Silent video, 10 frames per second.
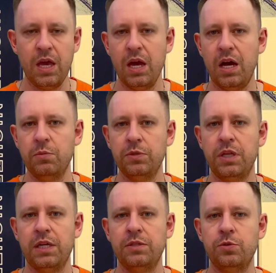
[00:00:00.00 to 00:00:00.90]
I would
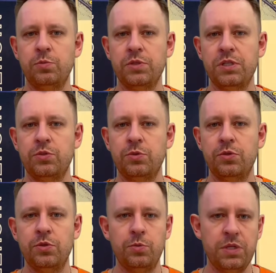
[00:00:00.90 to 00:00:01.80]
like to present you
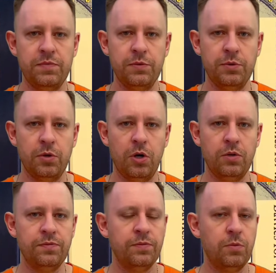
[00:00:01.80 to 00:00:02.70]
the review
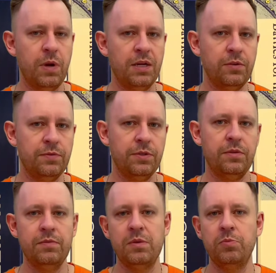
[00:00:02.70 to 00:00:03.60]
of one of
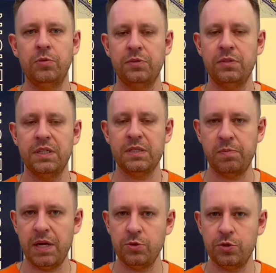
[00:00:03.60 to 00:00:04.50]
the important
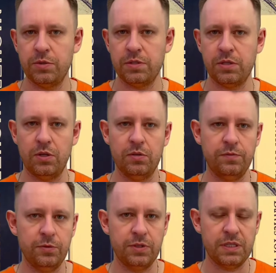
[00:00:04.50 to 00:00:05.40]
expansions
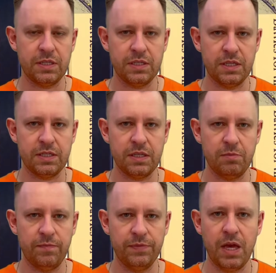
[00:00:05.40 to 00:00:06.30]
for this system.
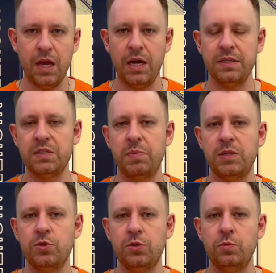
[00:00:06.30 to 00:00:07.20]
An
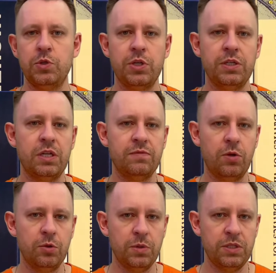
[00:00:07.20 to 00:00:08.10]
expansion which I have
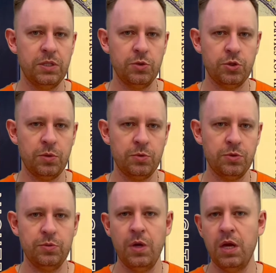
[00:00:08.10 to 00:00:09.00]
already showed
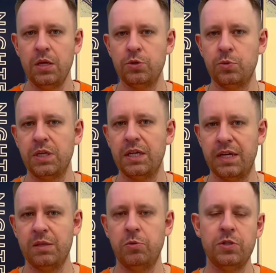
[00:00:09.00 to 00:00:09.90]
you during an
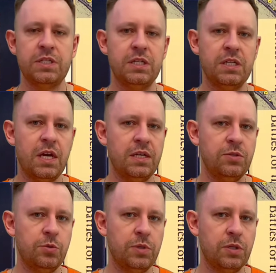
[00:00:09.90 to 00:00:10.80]
unboxing and
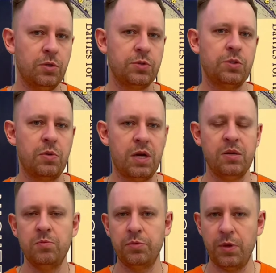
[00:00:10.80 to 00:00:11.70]
during also a
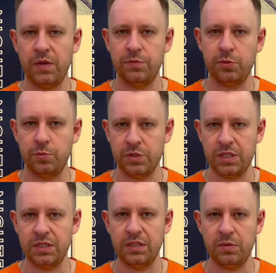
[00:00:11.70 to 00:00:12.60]
playthrough
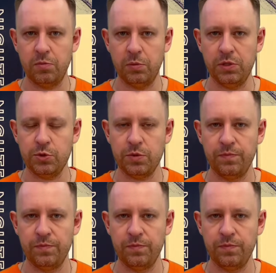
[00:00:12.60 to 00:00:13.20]
presented in Polish.